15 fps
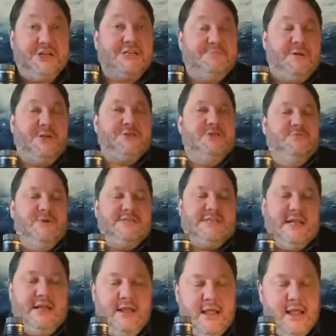expression of
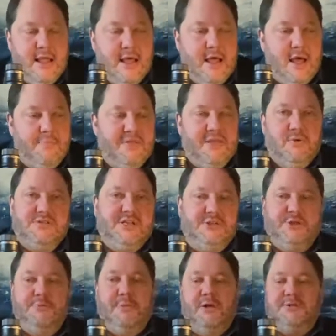whiskey, but they also
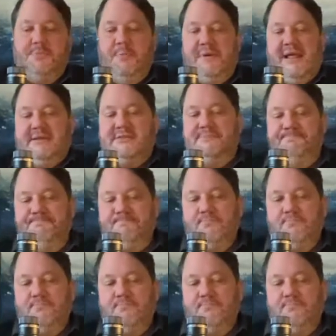do multiple blends.